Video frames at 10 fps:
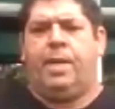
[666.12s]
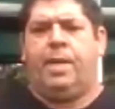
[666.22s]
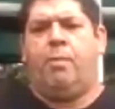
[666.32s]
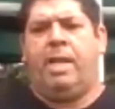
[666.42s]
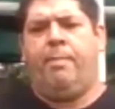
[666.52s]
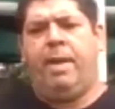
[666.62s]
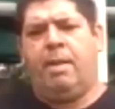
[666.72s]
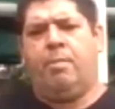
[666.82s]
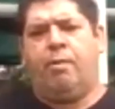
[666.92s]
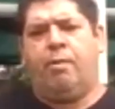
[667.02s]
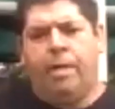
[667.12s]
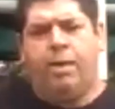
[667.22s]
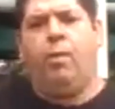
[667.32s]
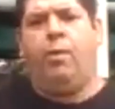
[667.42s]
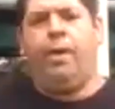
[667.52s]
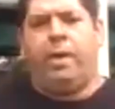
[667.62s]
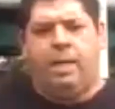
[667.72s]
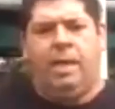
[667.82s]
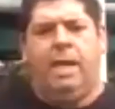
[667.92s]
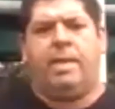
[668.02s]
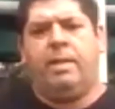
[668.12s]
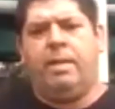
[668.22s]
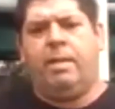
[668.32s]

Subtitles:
When the men were in the water collecting